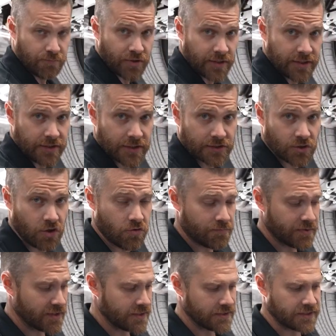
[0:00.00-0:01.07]
Put it in this
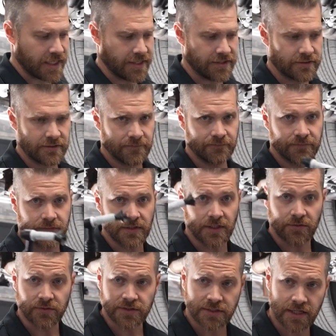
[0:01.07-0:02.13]
open container. And
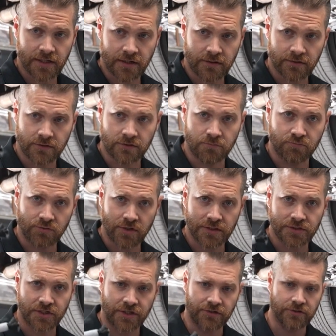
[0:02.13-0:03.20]
then we take our little
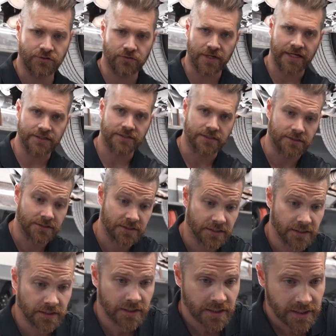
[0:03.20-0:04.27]
brush here, and you guys can see